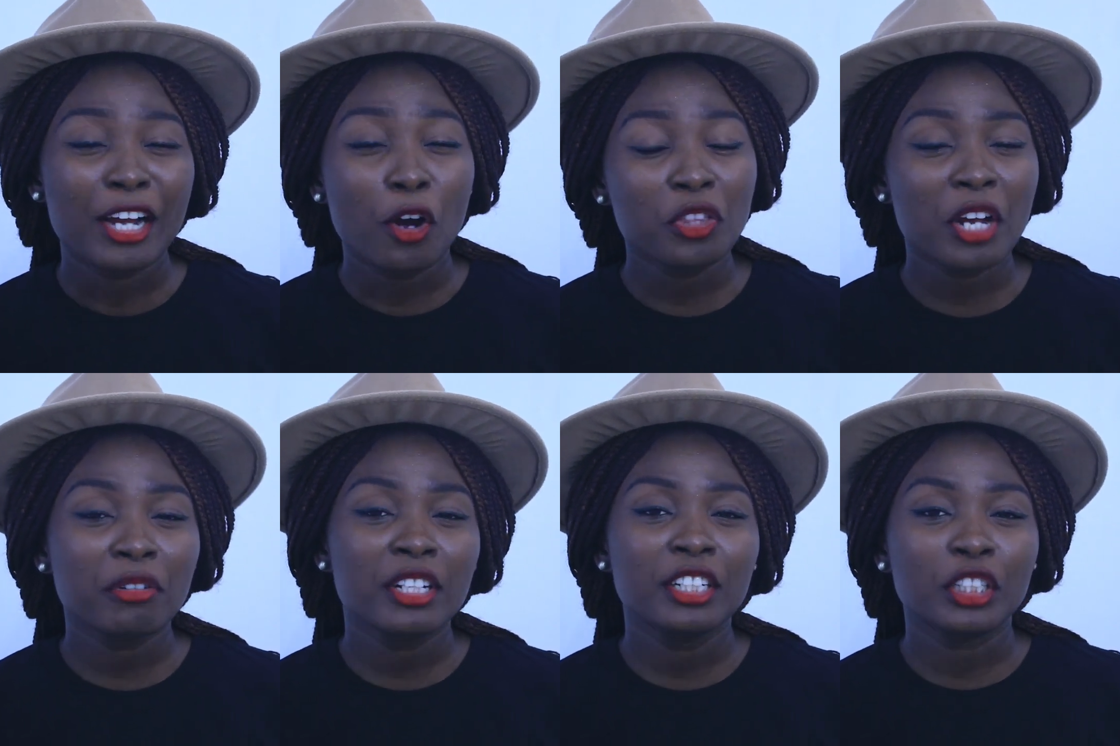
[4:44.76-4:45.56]

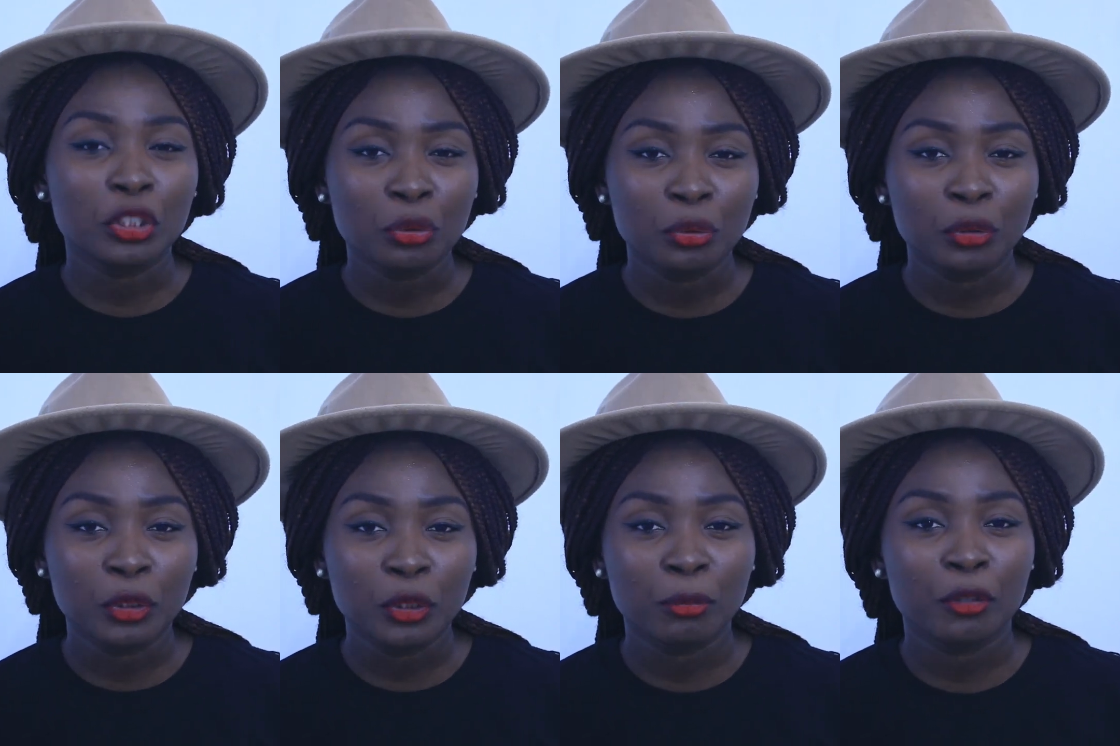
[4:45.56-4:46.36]
Ordinarily, you
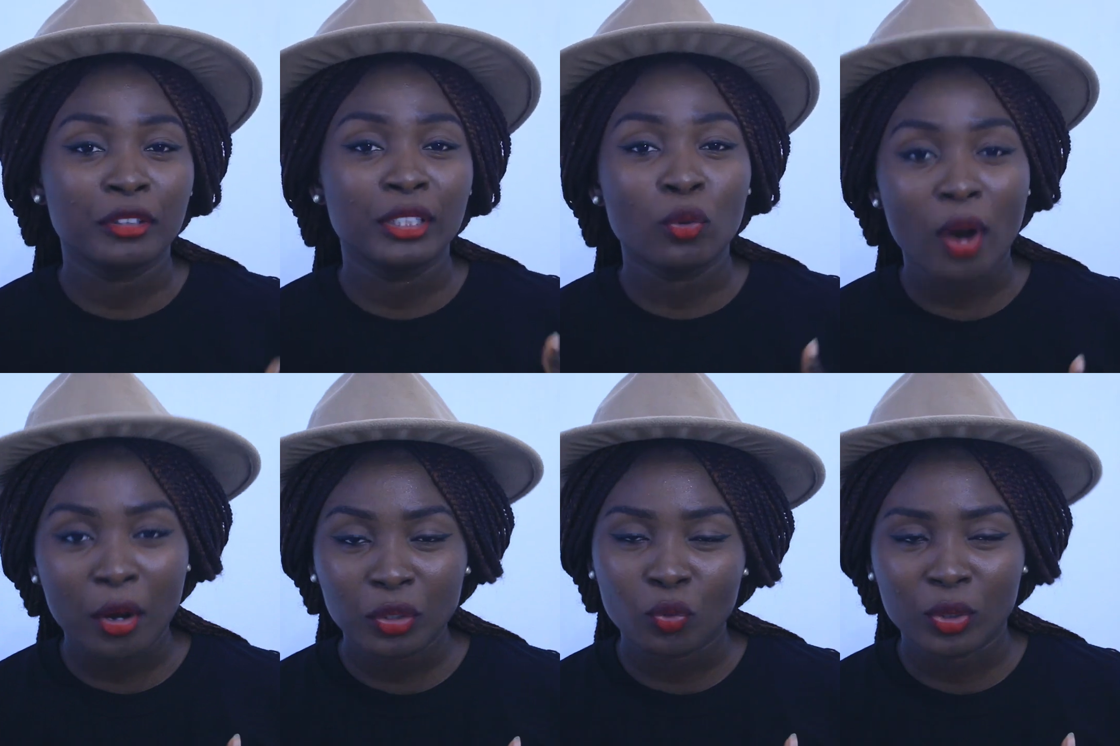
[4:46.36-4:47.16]
shouldn't, but the
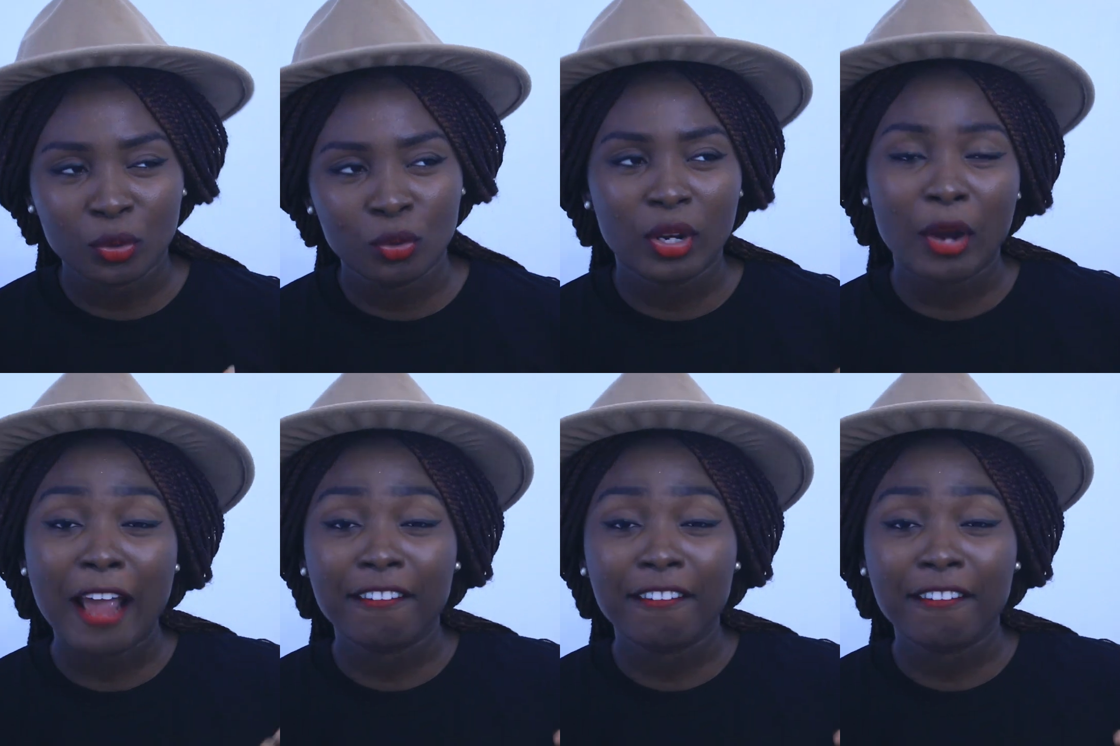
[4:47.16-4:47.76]
route we took,